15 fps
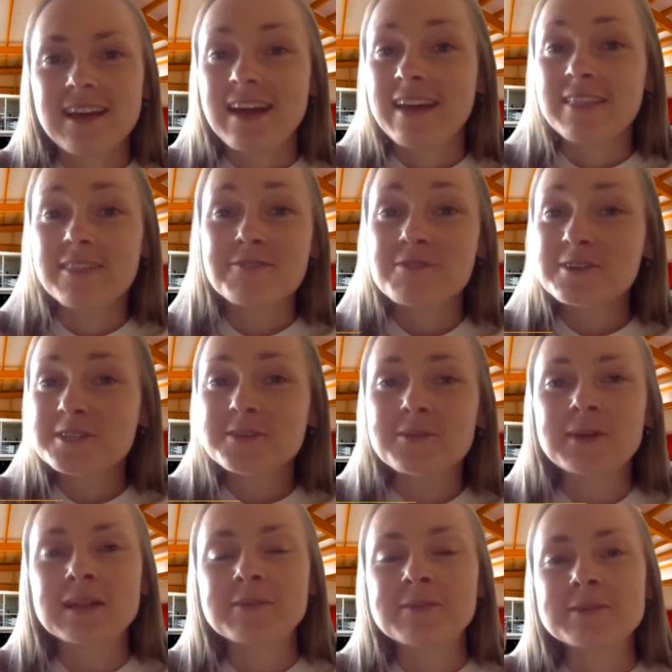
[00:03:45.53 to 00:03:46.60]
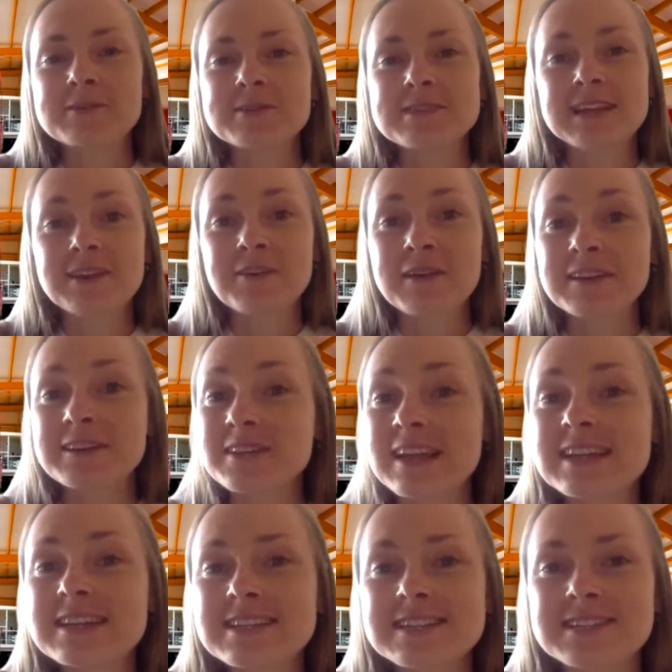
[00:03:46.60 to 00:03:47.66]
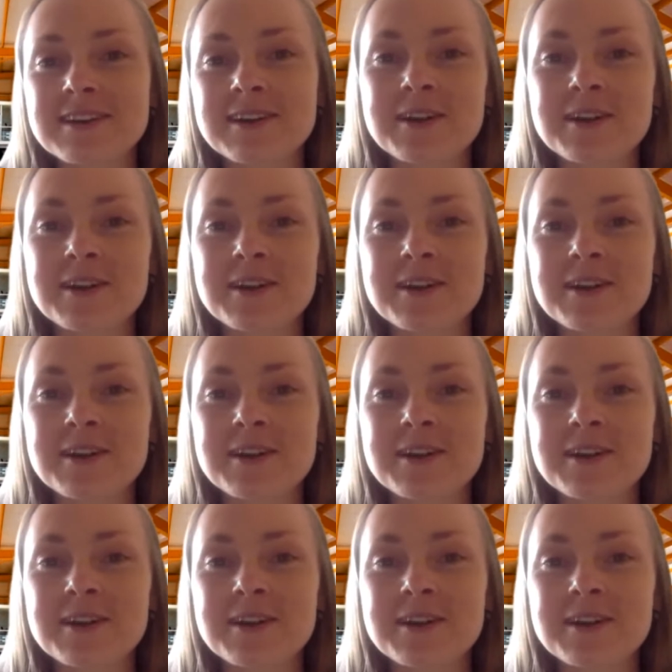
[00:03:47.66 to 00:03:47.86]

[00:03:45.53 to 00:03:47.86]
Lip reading: And first of all, I want to say congratulations